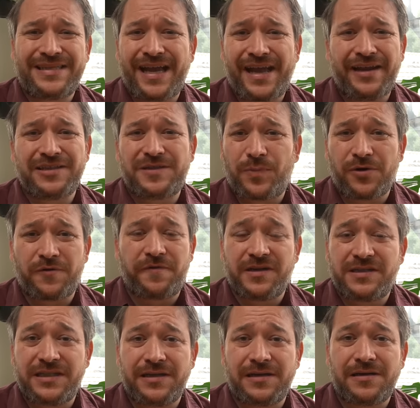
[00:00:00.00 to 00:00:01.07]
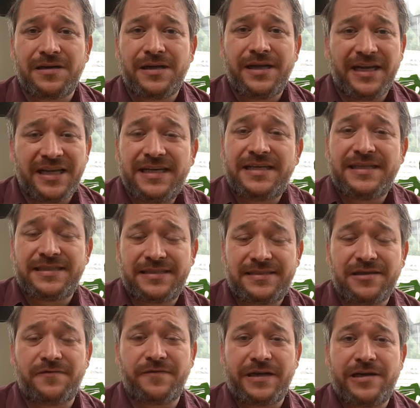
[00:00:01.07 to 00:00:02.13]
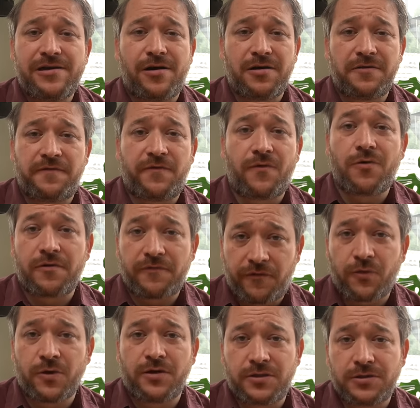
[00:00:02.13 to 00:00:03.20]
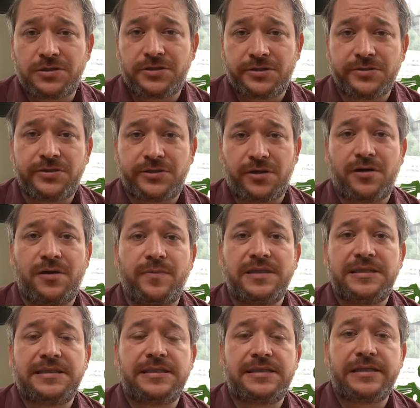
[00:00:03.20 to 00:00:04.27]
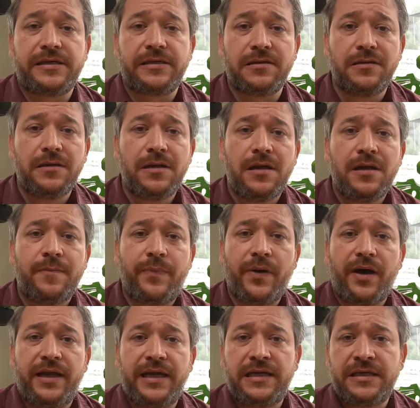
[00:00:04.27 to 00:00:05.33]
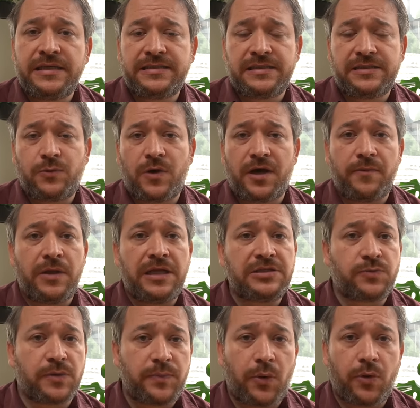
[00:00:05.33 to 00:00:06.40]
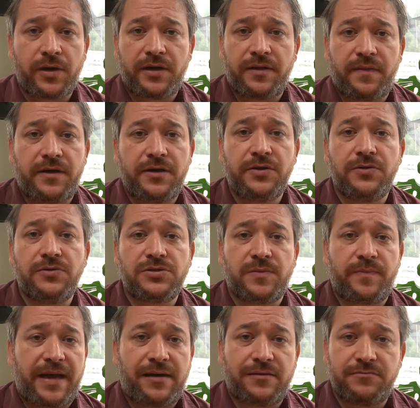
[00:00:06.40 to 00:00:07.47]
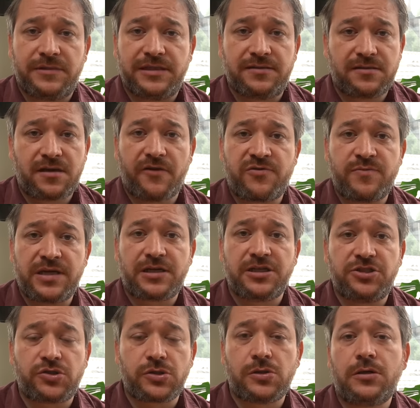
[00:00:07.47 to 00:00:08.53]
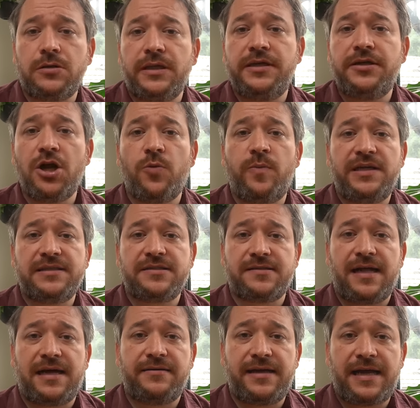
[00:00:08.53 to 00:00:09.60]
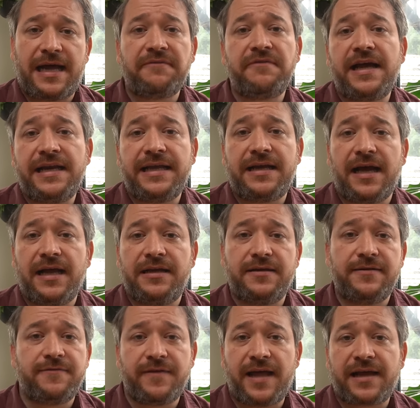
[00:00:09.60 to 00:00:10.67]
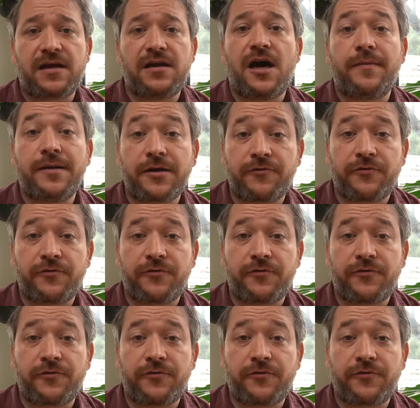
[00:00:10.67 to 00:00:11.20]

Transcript: saying it's perfect here, and it is still very hard for foreigners to start a business here, but it isn't what is reported in the news about this government control and nobody's allowed to have any kind of economic